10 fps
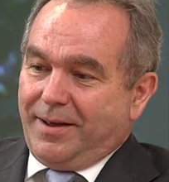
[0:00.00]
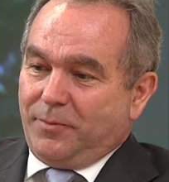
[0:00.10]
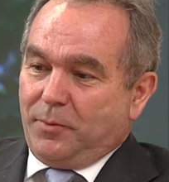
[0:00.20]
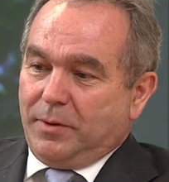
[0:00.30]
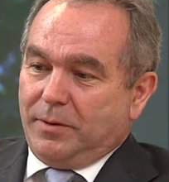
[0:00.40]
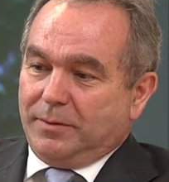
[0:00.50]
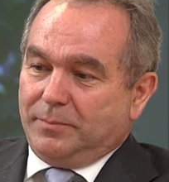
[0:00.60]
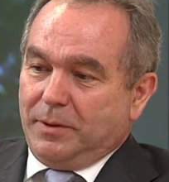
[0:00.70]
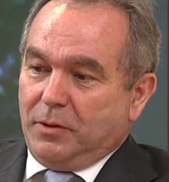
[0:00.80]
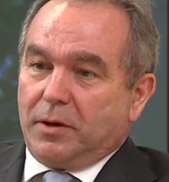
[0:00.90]
we'll
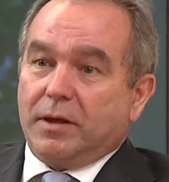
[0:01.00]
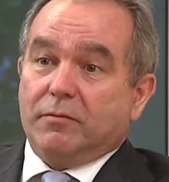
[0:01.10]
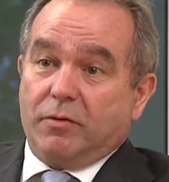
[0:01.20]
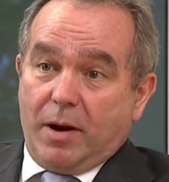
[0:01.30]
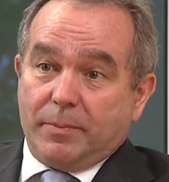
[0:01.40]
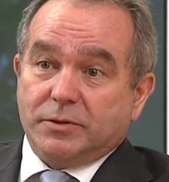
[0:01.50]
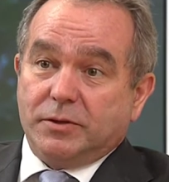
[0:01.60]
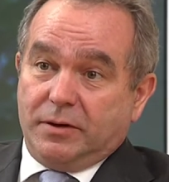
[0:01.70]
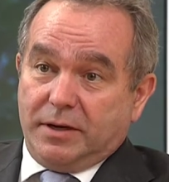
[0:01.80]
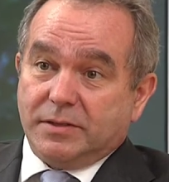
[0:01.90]
be looking for
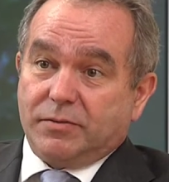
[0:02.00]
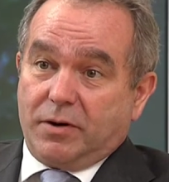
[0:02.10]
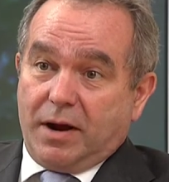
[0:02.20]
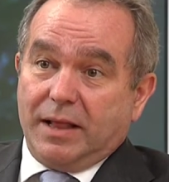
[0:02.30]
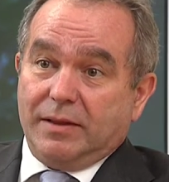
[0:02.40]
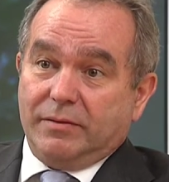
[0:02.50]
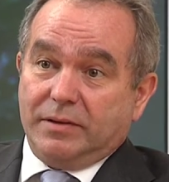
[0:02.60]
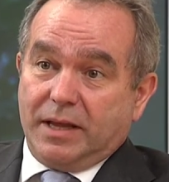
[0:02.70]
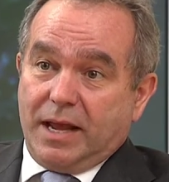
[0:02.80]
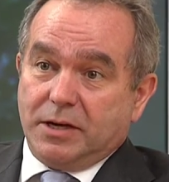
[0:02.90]
opportunities for high-level
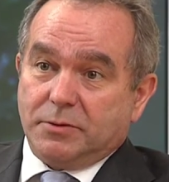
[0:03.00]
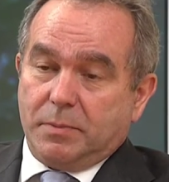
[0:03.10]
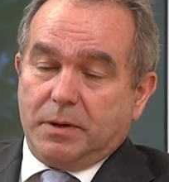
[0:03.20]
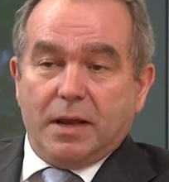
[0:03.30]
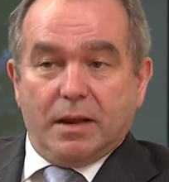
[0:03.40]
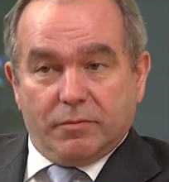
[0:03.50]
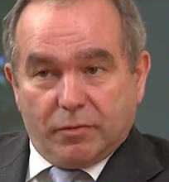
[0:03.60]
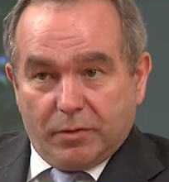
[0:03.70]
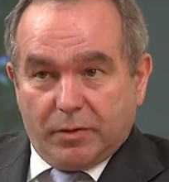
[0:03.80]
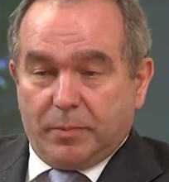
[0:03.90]
engagement and
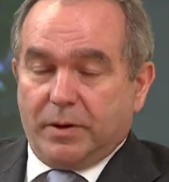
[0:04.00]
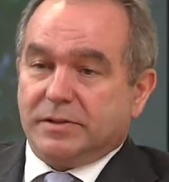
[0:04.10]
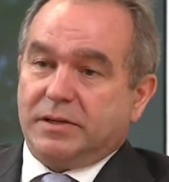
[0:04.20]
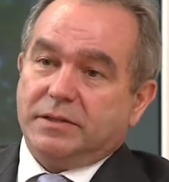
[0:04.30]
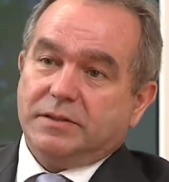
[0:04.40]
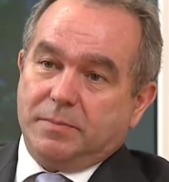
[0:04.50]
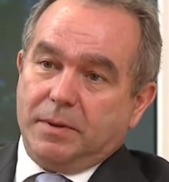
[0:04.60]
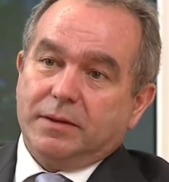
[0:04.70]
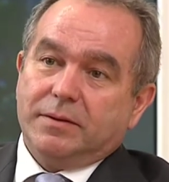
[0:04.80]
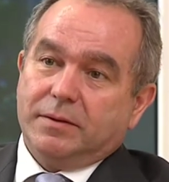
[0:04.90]
for the president to
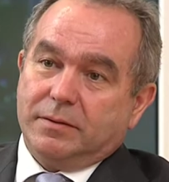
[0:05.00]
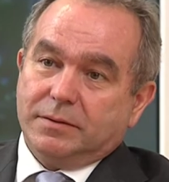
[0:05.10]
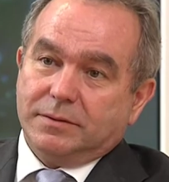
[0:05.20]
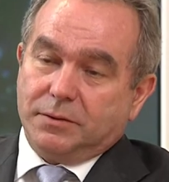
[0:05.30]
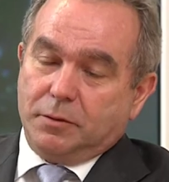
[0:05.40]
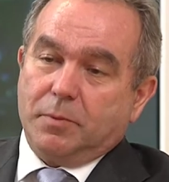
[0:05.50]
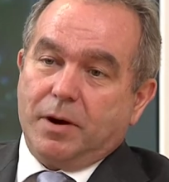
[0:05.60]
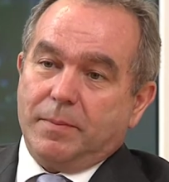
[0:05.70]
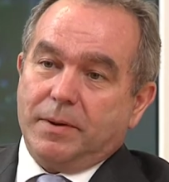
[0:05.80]
meet the new prime